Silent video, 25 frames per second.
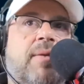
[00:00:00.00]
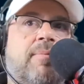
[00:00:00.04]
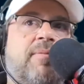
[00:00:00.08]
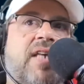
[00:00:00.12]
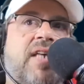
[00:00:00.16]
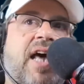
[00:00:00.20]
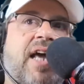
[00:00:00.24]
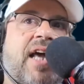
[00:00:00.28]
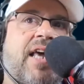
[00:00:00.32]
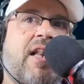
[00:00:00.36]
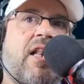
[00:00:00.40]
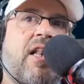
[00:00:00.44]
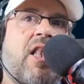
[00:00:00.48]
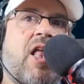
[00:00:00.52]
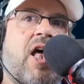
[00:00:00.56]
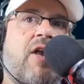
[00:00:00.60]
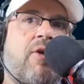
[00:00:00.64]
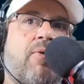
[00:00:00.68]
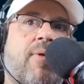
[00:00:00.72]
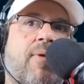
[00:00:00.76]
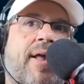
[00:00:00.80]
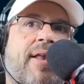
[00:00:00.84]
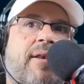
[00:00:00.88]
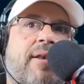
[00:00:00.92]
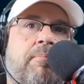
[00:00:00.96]
I get a lot of
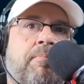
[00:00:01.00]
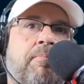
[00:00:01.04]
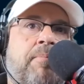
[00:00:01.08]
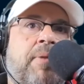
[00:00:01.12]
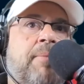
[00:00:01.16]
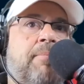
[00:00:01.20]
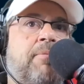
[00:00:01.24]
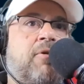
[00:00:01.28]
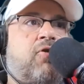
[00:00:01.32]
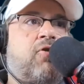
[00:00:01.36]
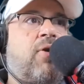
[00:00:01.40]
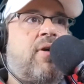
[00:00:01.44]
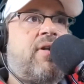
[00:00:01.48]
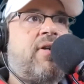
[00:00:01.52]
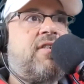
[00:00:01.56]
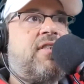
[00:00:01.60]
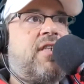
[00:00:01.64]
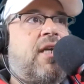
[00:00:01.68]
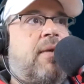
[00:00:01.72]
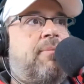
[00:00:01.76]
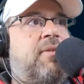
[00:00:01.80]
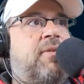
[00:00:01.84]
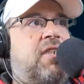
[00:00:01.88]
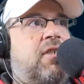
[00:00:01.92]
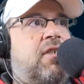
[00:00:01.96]
random people trying to sell
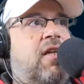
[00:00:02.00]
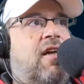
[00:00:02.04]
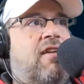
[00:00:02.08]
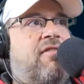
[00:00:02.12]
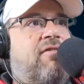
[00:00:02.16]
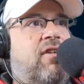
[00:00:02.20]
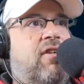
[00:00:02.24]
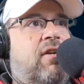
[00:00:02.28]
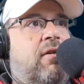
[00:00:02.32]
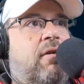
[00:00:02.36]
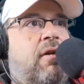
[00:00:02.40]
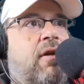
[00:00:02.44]
me stuff, and